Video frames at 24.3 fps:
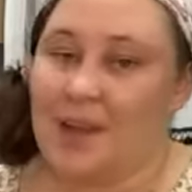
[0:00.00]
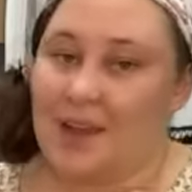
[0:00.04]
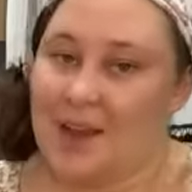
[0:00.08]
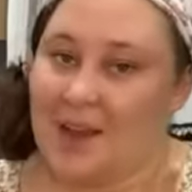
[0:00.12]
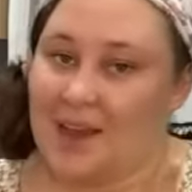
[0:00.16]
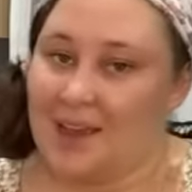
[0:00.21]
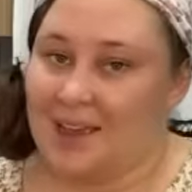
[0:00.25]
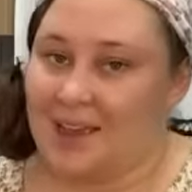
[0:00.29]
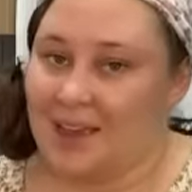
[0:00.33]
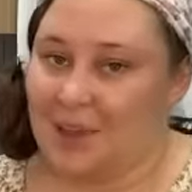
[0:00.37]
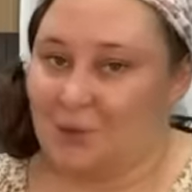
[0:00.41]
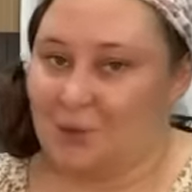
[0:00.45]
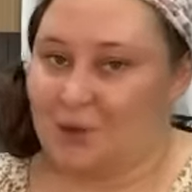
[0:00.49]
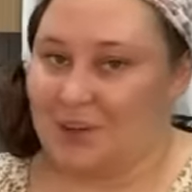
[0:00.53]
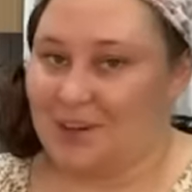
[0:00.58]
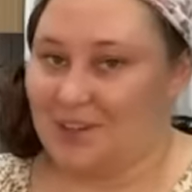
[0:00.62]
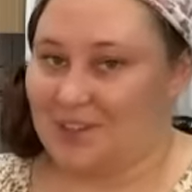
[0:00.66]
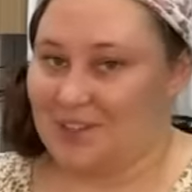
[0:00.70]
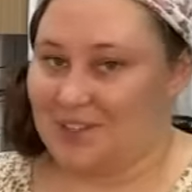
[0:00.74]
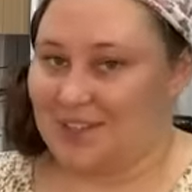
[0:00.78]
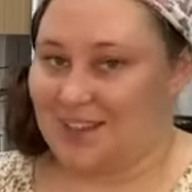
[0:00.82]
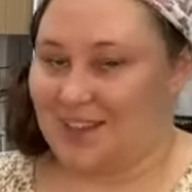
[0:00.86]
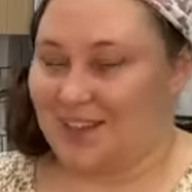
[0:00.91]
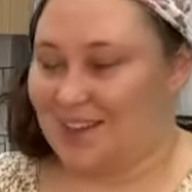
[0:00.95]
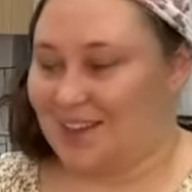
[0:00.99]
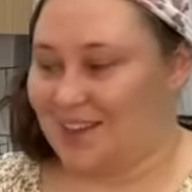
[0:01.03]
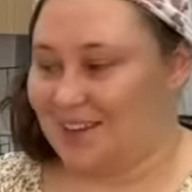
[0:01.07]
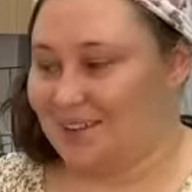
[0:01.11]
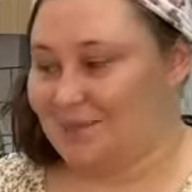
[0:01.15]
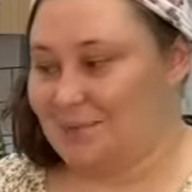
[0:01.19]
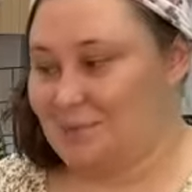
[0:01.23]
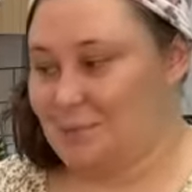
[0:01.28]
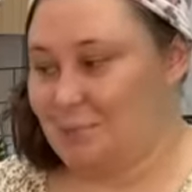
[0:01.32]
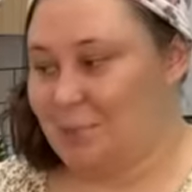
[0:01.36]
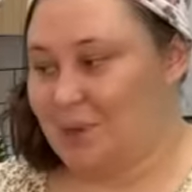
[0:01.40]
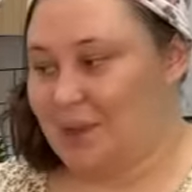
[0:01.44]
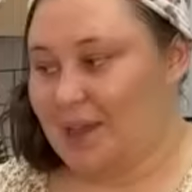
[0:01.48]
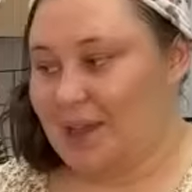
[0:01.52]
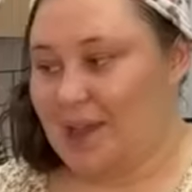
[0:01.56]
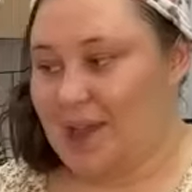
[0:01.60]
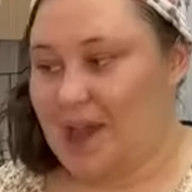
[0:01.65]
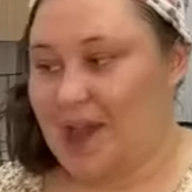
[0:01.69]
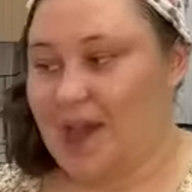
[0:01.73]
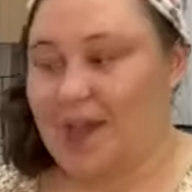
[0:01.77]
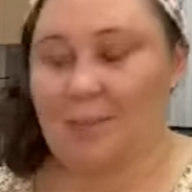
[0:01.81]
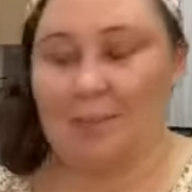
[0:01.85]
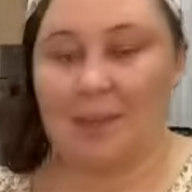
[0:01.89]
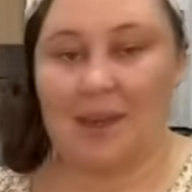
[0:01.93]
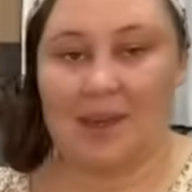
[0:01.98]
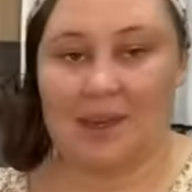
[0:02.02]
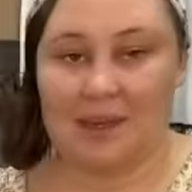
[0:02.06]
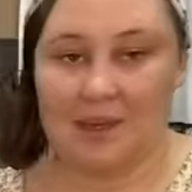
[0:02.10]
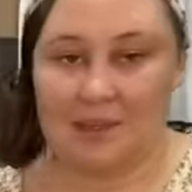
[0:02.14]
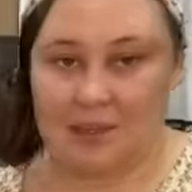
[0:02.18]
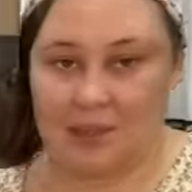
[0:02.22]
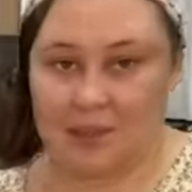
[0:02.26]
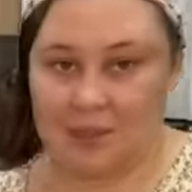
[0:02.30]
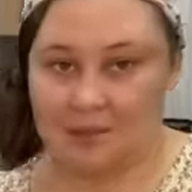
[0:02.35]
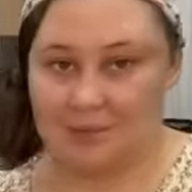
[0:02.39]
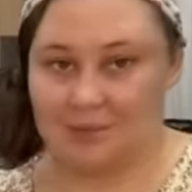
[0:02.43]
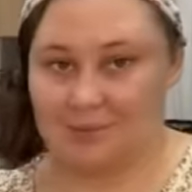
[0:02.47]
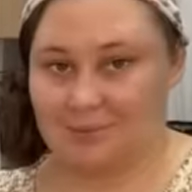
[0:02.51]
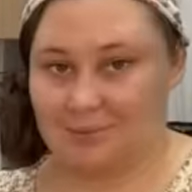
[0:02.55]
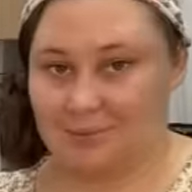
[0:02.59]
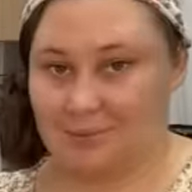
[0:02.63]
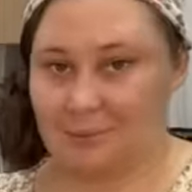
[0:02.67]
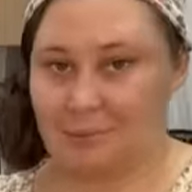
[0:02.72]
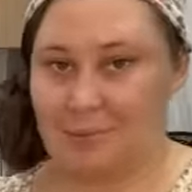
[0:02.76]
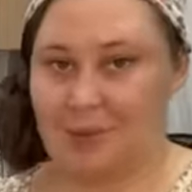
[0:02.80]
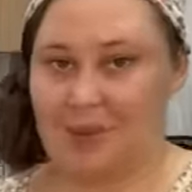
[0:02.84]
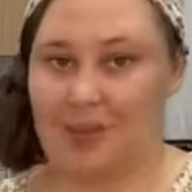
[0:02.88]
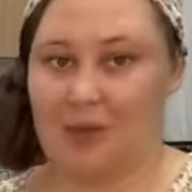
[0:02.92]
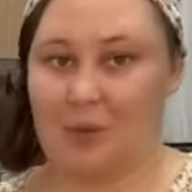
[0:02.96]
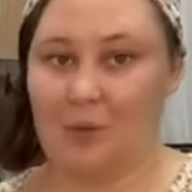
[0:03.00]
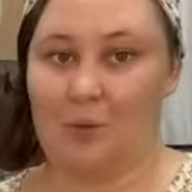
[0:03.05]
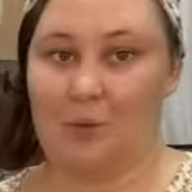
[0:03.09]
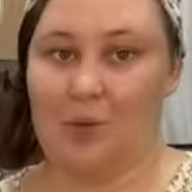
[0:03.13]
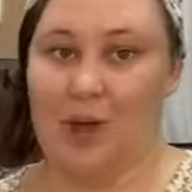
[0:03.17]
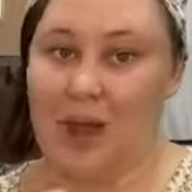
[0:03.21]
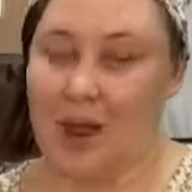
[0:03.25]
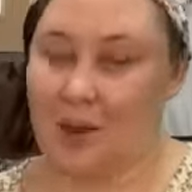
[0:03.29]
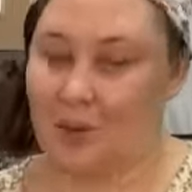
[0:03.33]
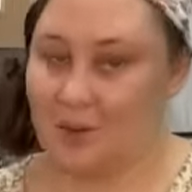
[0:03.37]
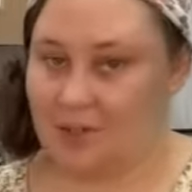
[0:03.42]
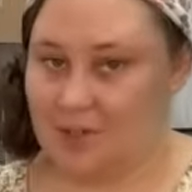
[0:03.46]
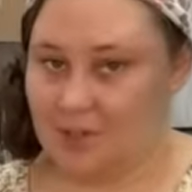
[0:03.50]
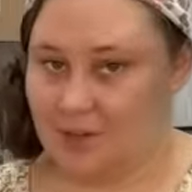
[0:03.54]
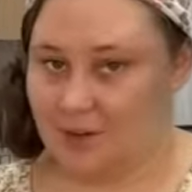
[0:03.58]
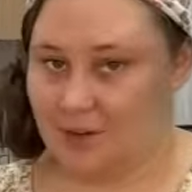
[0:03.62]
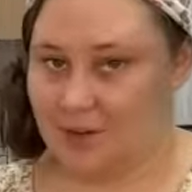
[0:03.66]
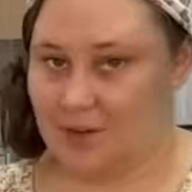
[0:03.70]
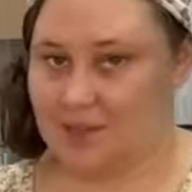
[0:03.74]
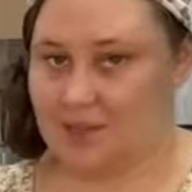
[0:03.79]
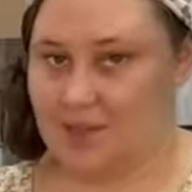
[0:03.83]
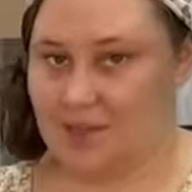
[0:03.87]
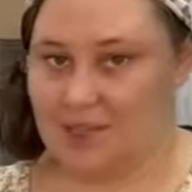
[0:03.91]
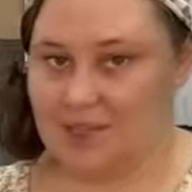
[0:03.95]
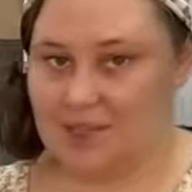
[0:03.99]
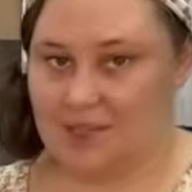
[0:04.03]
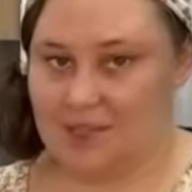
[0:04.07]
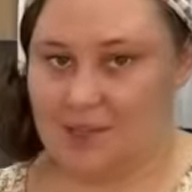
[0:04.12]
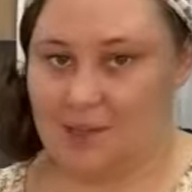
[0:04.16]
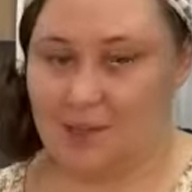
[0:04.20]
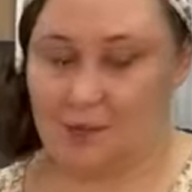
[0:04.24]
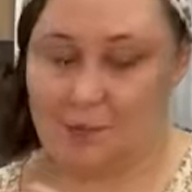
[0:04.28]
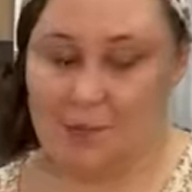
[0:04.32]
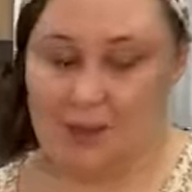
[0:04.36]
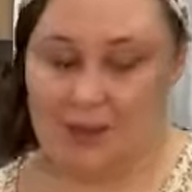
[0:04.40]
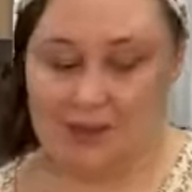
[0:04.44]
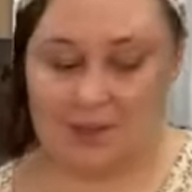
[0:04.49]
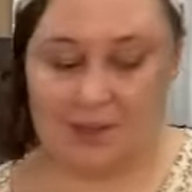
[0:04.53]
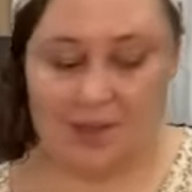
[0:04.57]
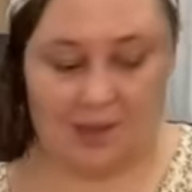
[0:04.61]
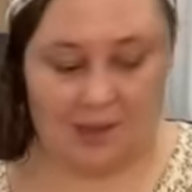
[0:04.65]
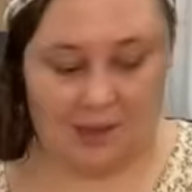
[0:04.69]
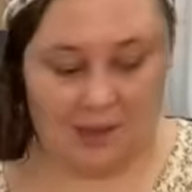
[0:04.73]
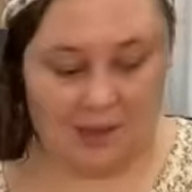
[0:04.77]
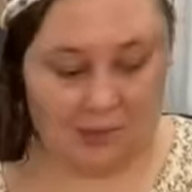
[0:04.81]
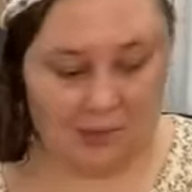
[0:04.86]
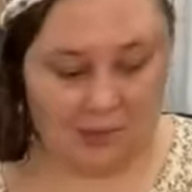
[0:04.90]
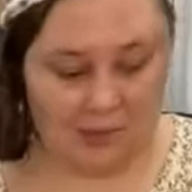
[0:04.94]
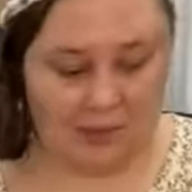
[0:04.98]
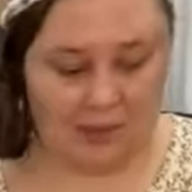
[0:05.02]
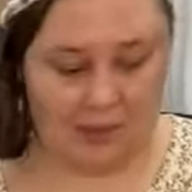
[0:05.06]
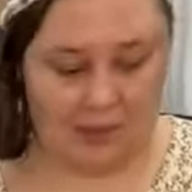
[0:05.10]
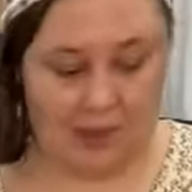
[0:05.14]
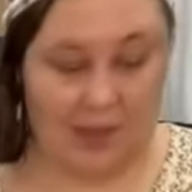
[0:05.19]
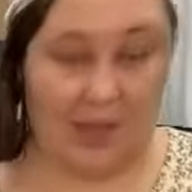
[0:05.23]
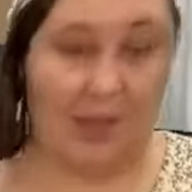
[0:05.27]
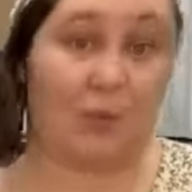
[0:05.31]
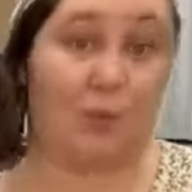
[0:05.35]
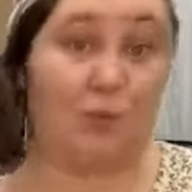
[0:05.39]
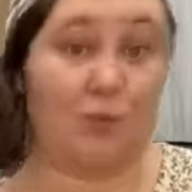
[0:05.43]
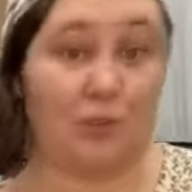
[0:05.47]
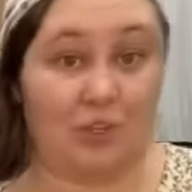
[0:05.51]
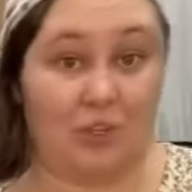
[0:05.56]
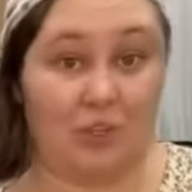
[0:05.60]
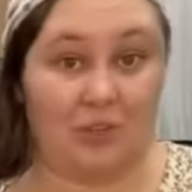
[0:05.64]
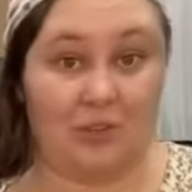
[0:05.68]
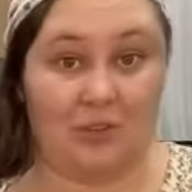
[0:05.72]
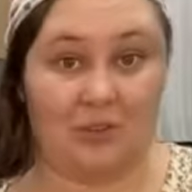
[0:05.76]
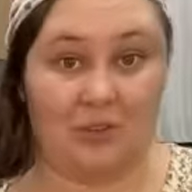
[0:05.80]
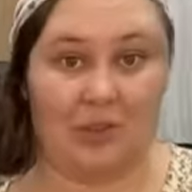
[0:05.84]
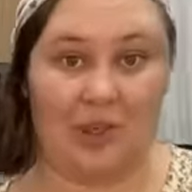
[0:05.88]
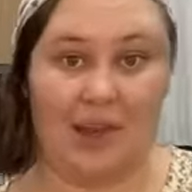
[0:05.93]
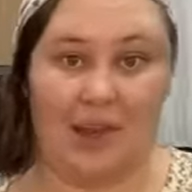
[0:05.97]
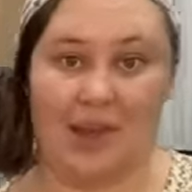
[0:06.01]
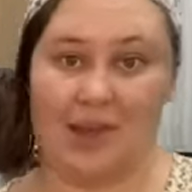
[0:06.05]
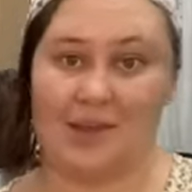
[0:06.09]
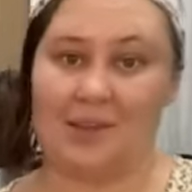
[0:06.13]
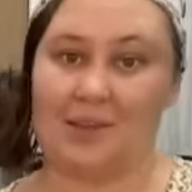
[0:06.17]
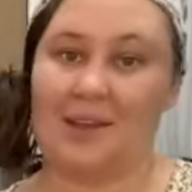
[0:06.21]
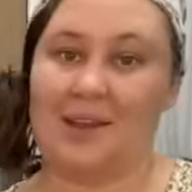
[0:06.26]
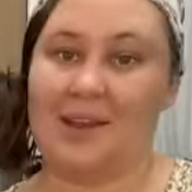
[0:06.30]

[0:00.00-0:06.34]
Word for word: I get what you're saying. But yeah, I meant me. I wasn't criticizing you by telling Koree, like, would you do that?